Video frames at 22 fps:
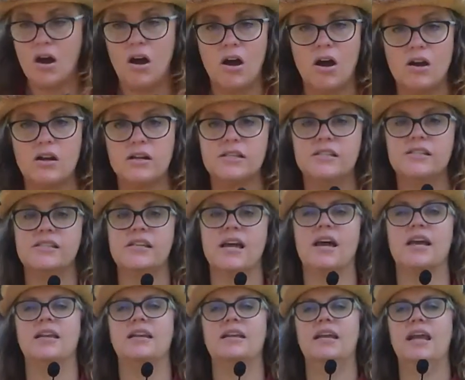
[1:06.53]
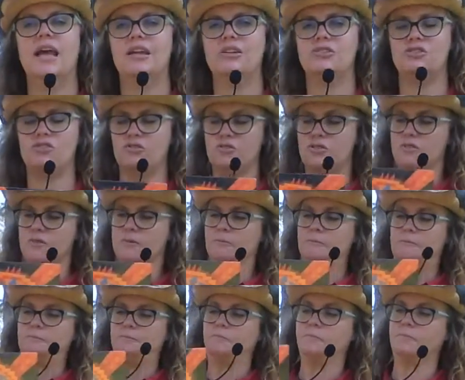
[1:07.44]
our sun catchers.
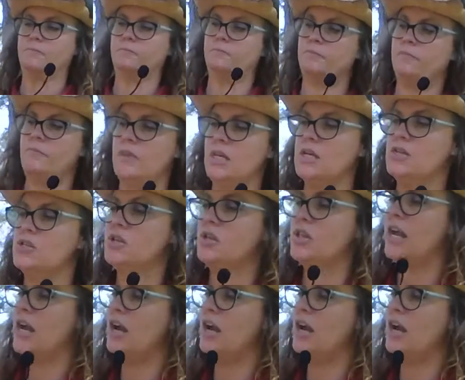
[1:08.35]
So the